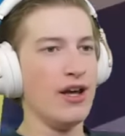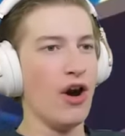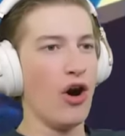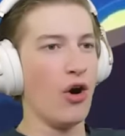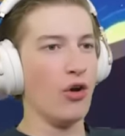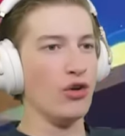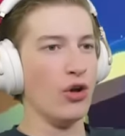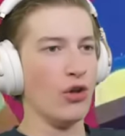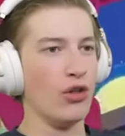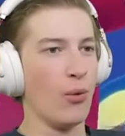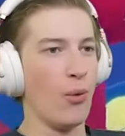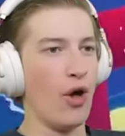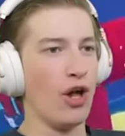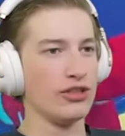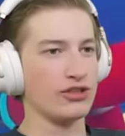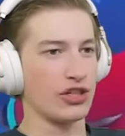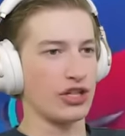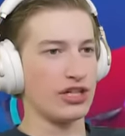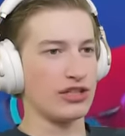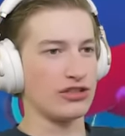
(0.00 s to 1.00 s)
Oh no, the
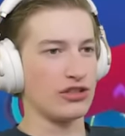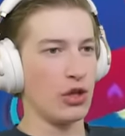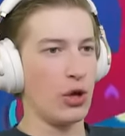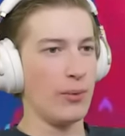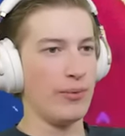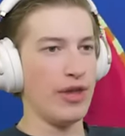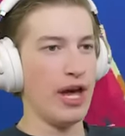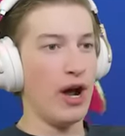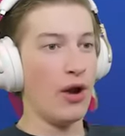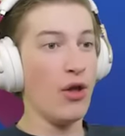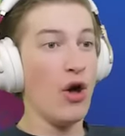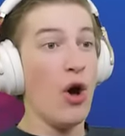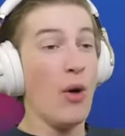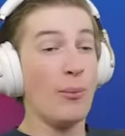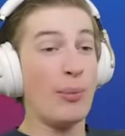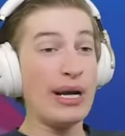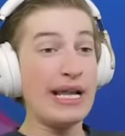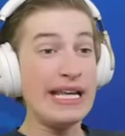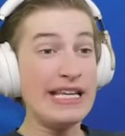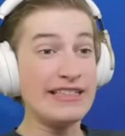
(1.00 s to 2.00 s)
walls are gonna slow him down.
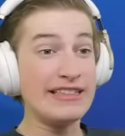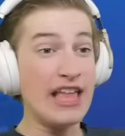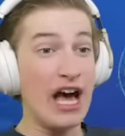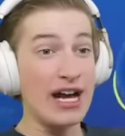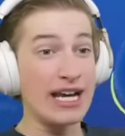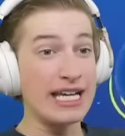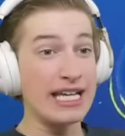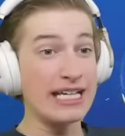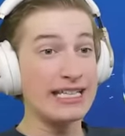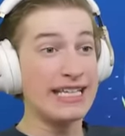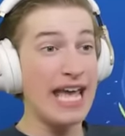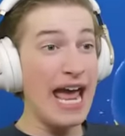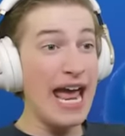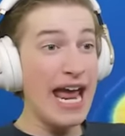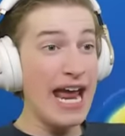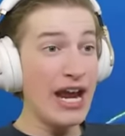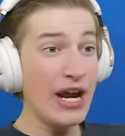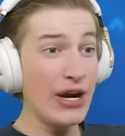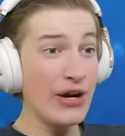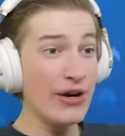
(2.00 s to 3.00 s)
But he's not gonna
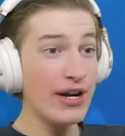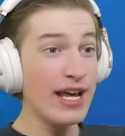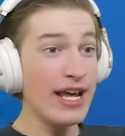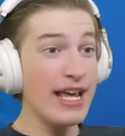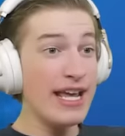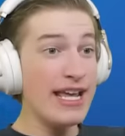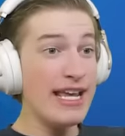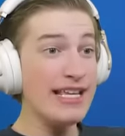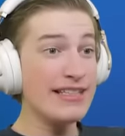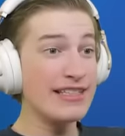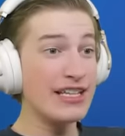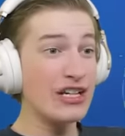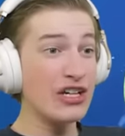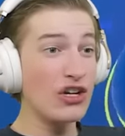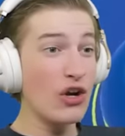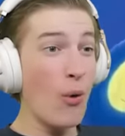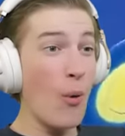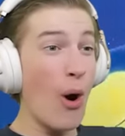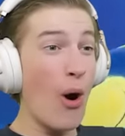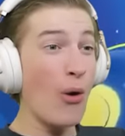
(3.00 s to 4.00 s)
care. He's
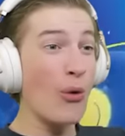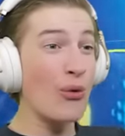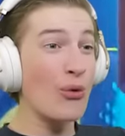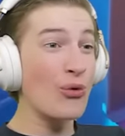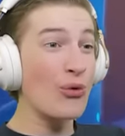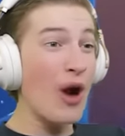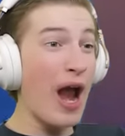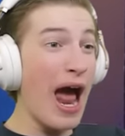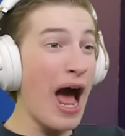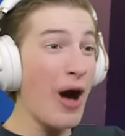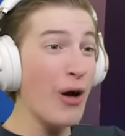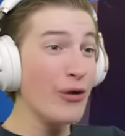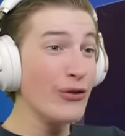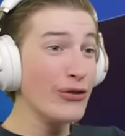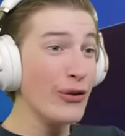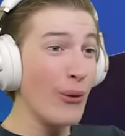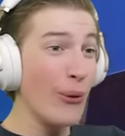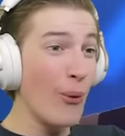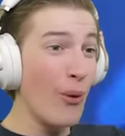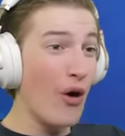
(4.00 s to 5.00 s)
gonna go
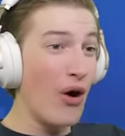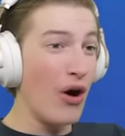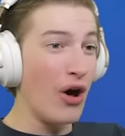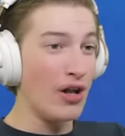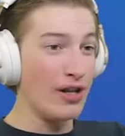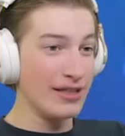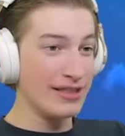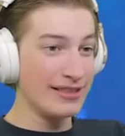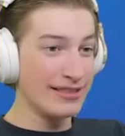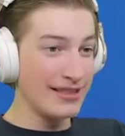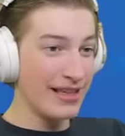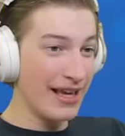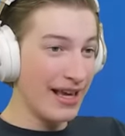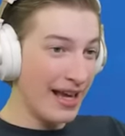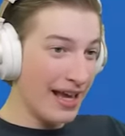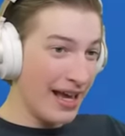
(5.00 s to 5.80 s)
around the walls